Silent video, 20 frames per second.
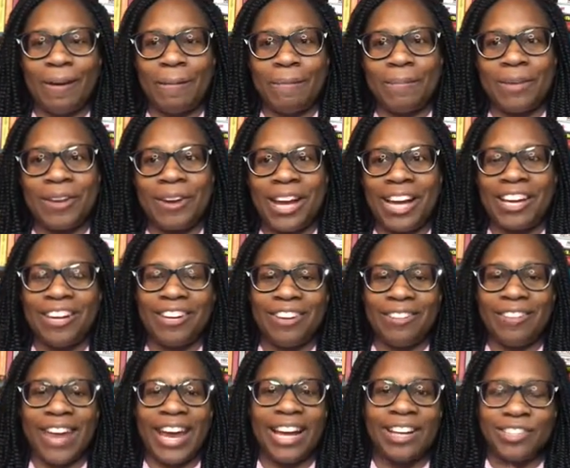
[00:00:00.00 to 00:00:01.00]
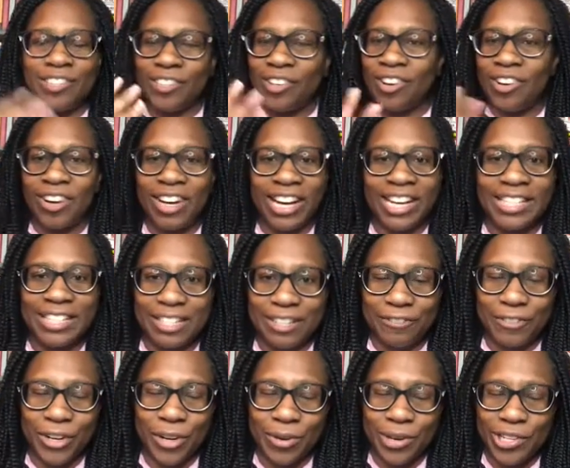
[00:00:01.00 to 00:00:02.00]
You know, I could have answered all kinds of
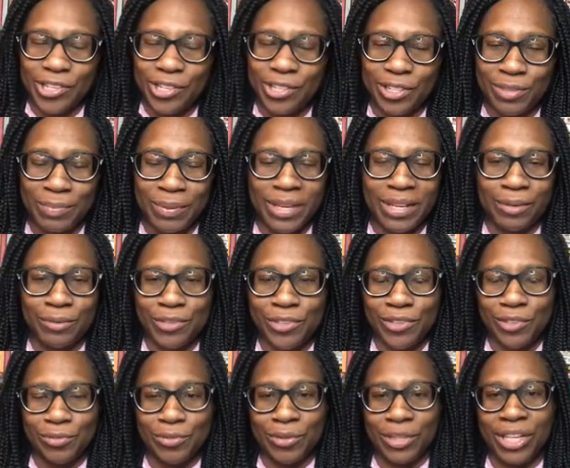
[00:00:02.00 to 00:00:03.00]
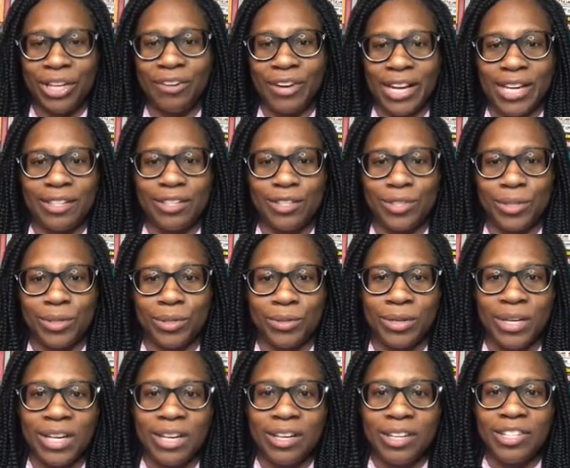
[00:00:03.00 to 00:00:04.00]
different questions, but it was just really great to
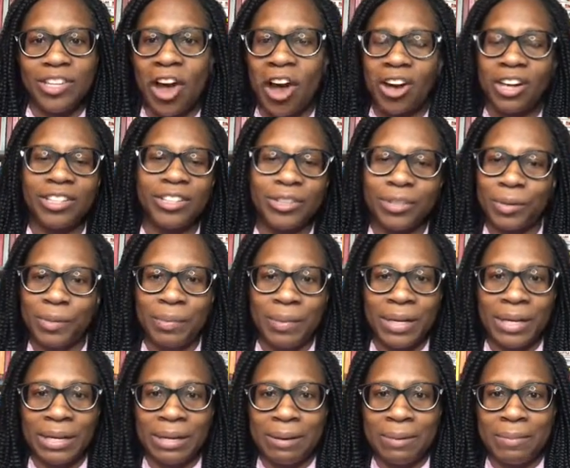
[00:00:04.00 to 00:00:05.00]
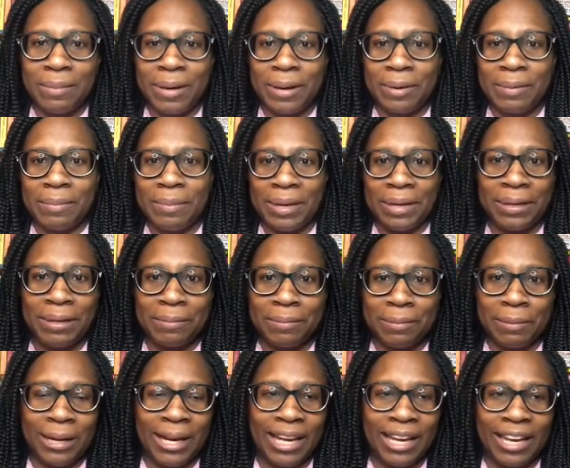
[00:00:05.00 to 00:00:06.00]
talk a little bit about my
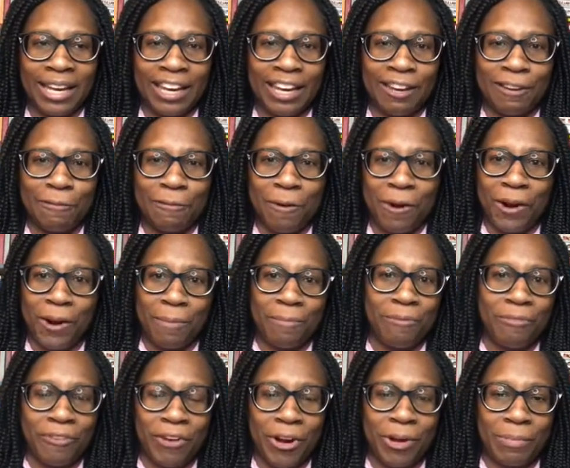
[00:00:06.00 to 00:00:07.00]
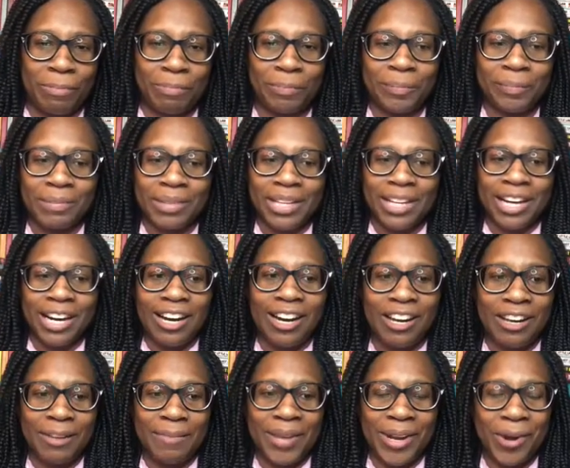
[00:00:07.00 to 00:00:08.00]
upbringing and where I'm from.
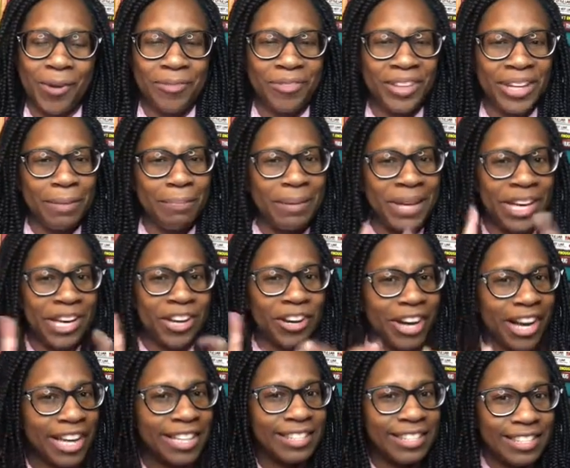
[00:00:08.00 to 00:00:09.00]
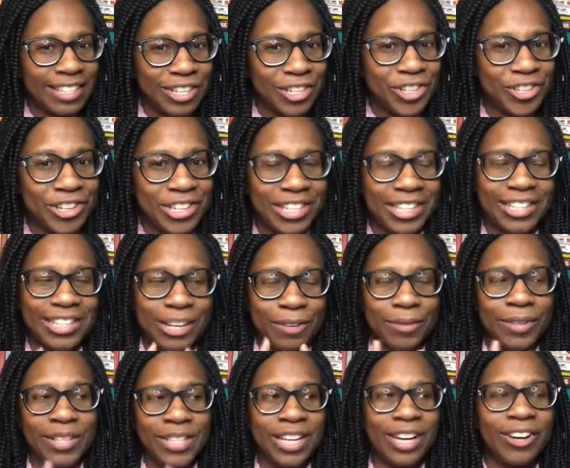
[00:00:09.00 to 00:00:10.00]
And hopefully pique your guys' interest, because I
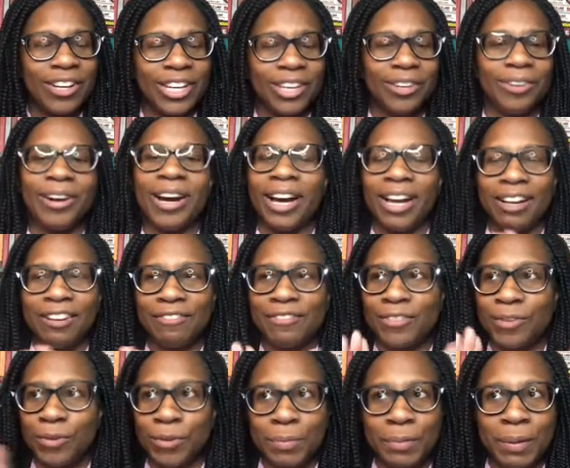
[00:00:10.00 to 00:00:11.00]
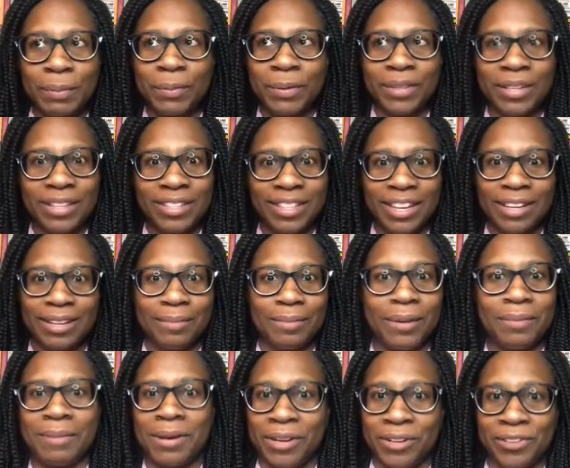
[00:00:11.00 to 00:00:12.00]
will tell you, I have told people this like
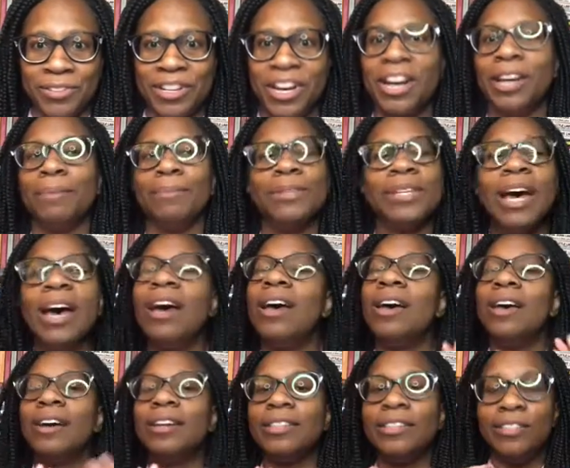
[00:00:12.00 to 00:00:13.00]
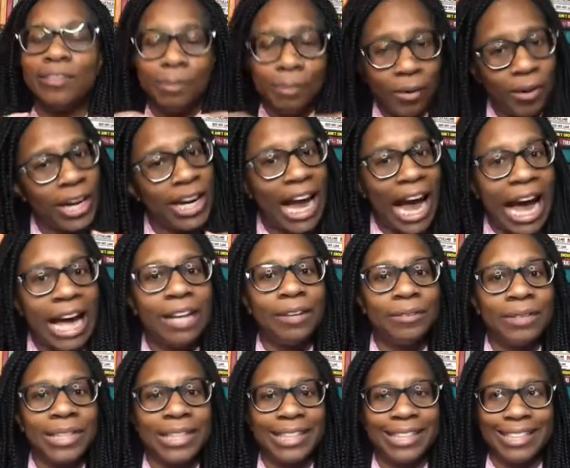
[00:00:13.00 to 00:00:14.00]
100 times. Des Moines,
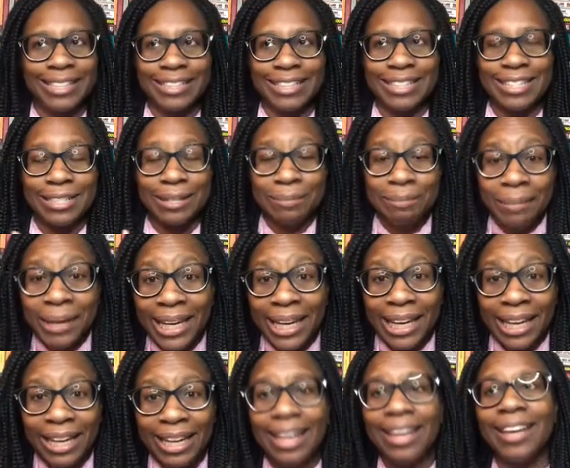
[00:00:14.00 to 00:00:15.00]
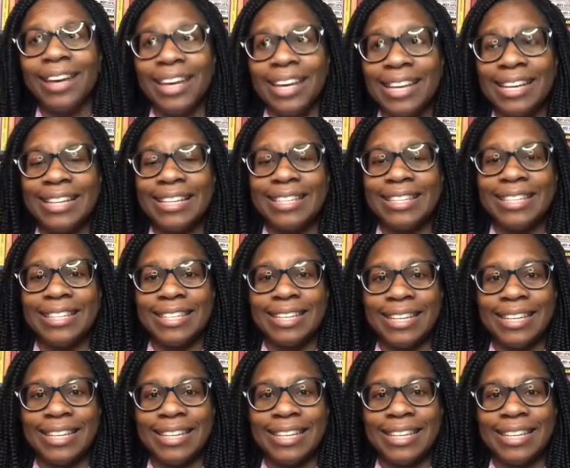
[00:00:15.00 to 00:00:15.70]
Iowa, to me, is